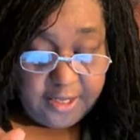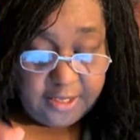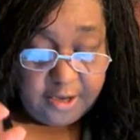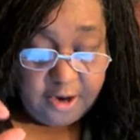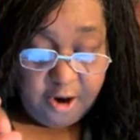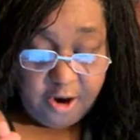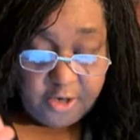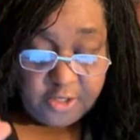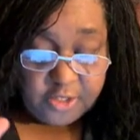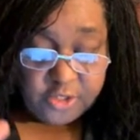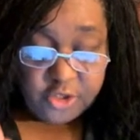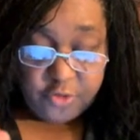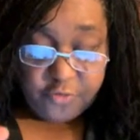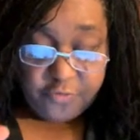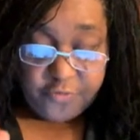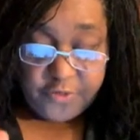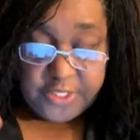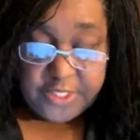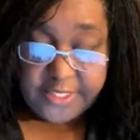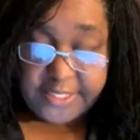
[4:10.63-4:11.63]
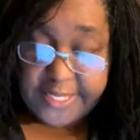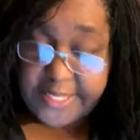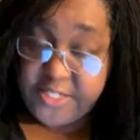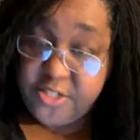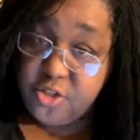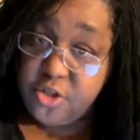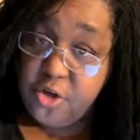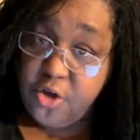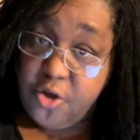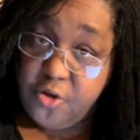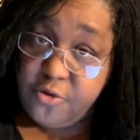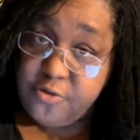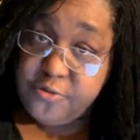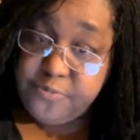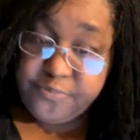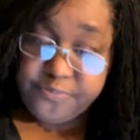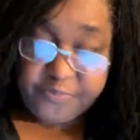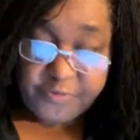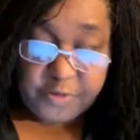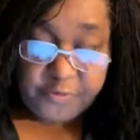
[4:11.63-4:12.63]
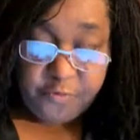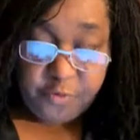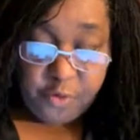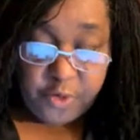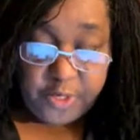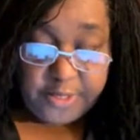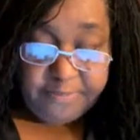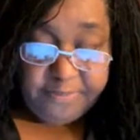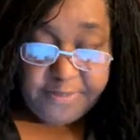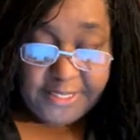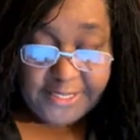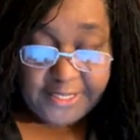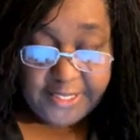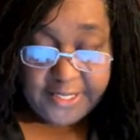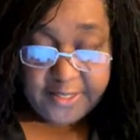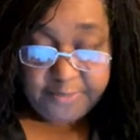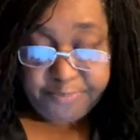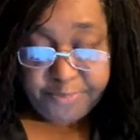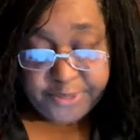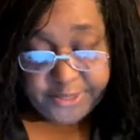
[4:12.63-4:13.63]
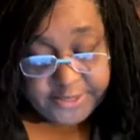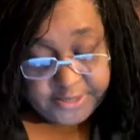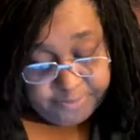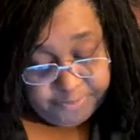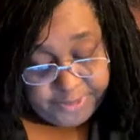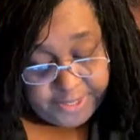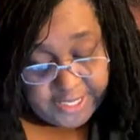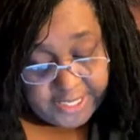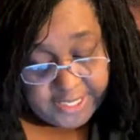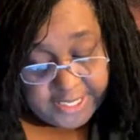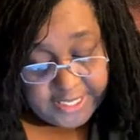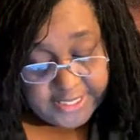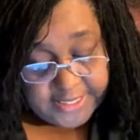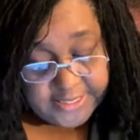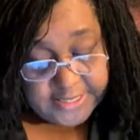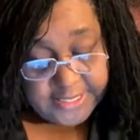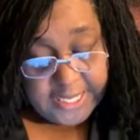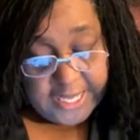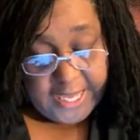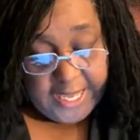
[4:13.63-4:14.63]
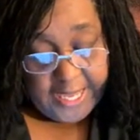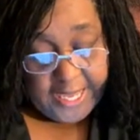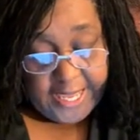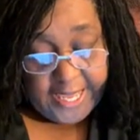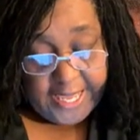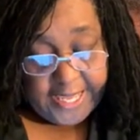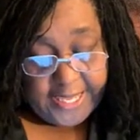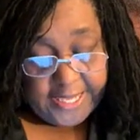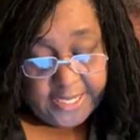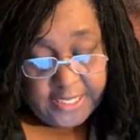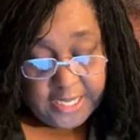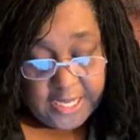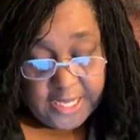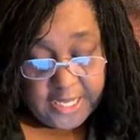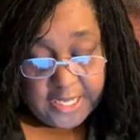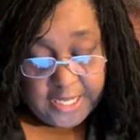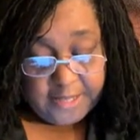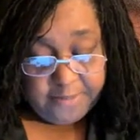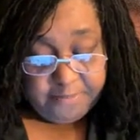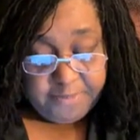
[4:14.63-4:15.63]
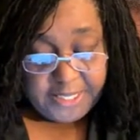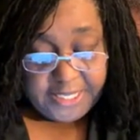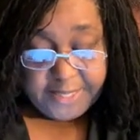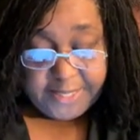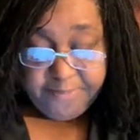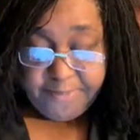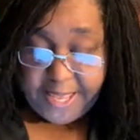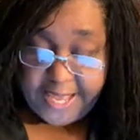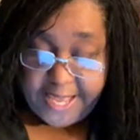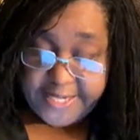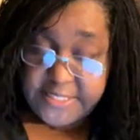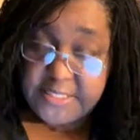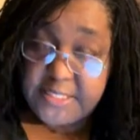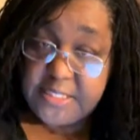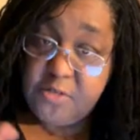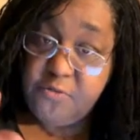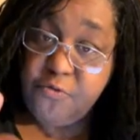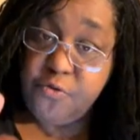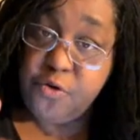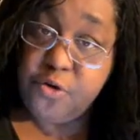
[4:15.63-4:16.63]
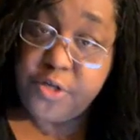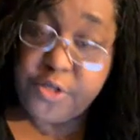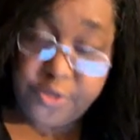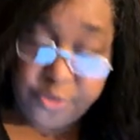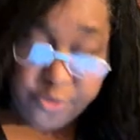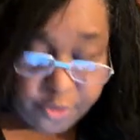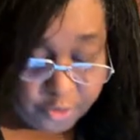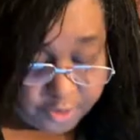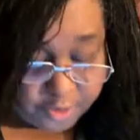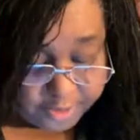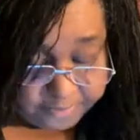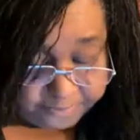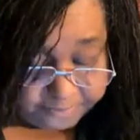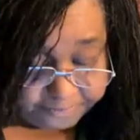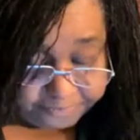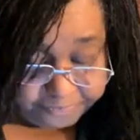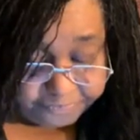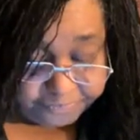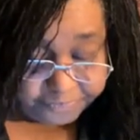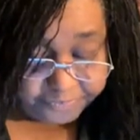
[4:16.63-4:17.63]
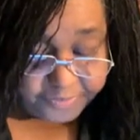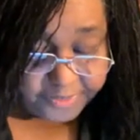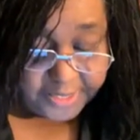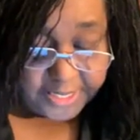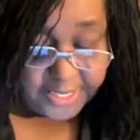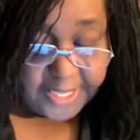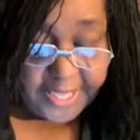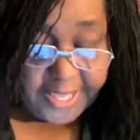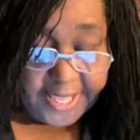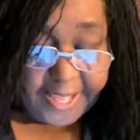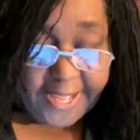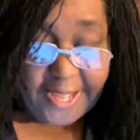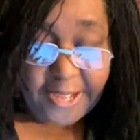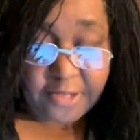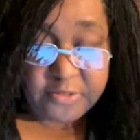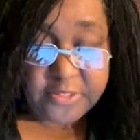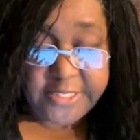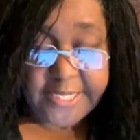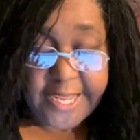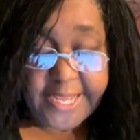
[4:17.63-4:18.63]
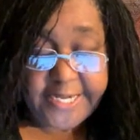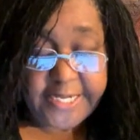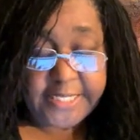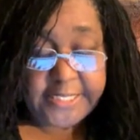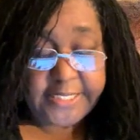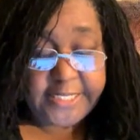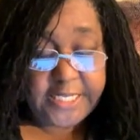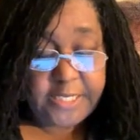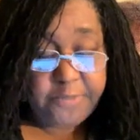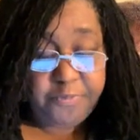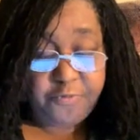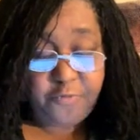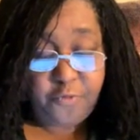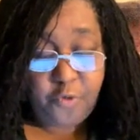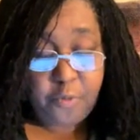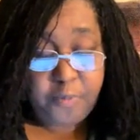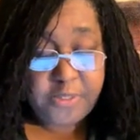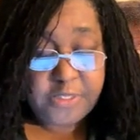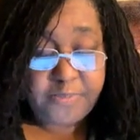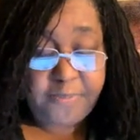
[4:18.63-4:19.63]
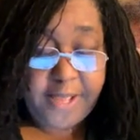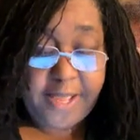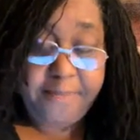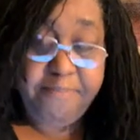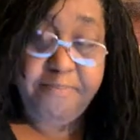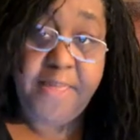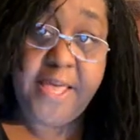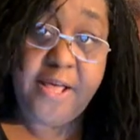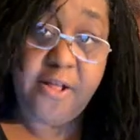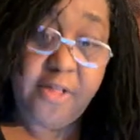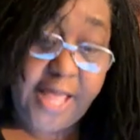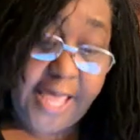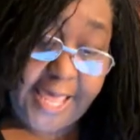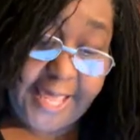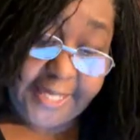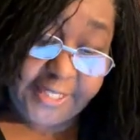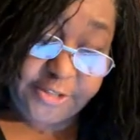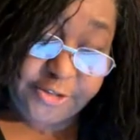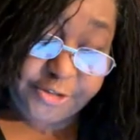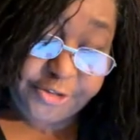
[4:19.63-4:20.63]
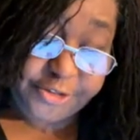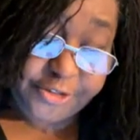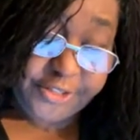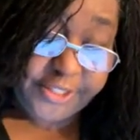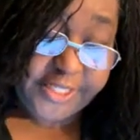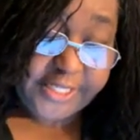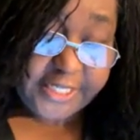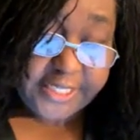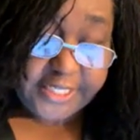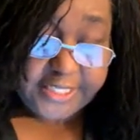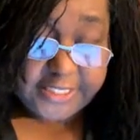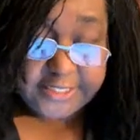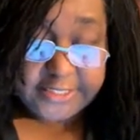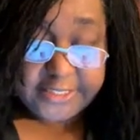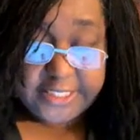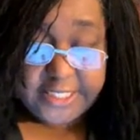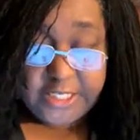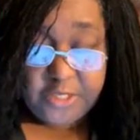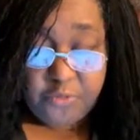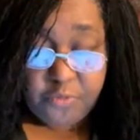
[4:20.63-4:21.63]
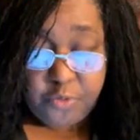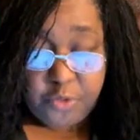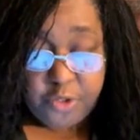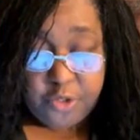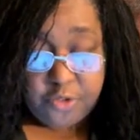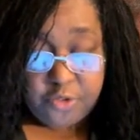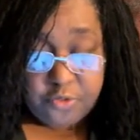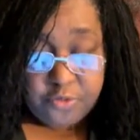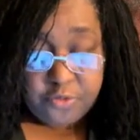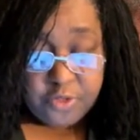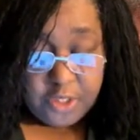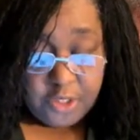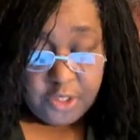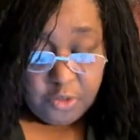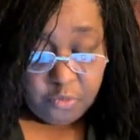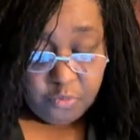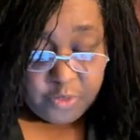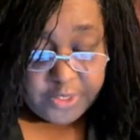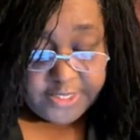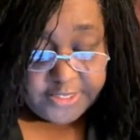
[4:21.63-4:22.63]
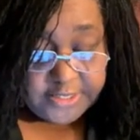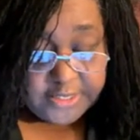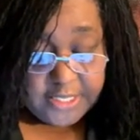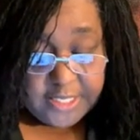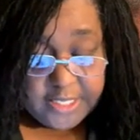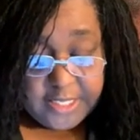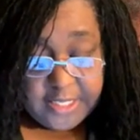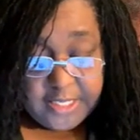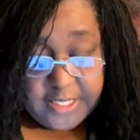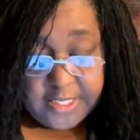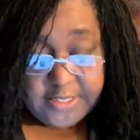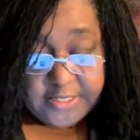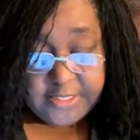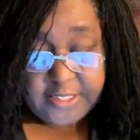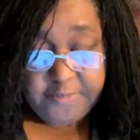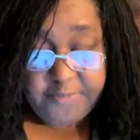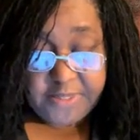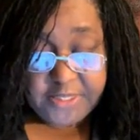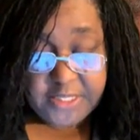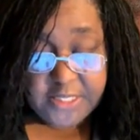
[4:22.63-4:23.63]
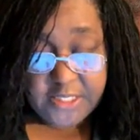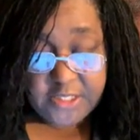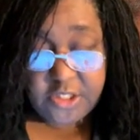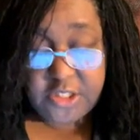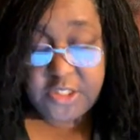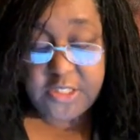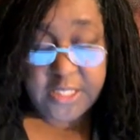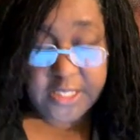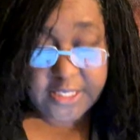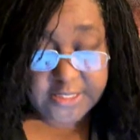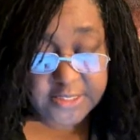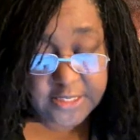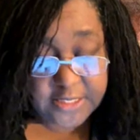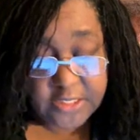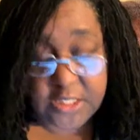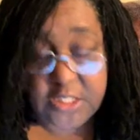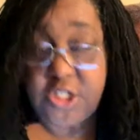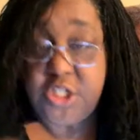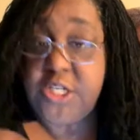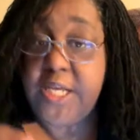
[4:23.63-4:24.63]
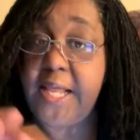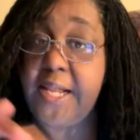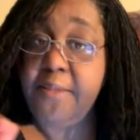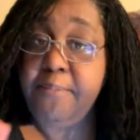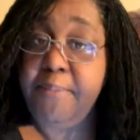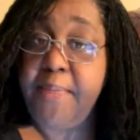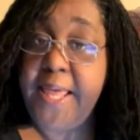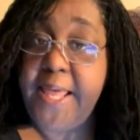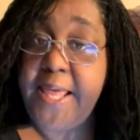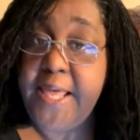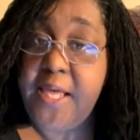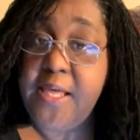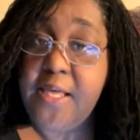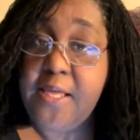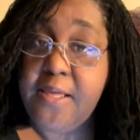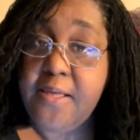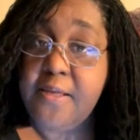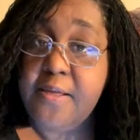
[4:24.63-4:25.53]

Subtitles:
Carla Sofia Gascon for Emilia Perez, and Mickey Madison for Honora. Outstanding lead performance by a male actor in a leading role was Timothy is it Chalamet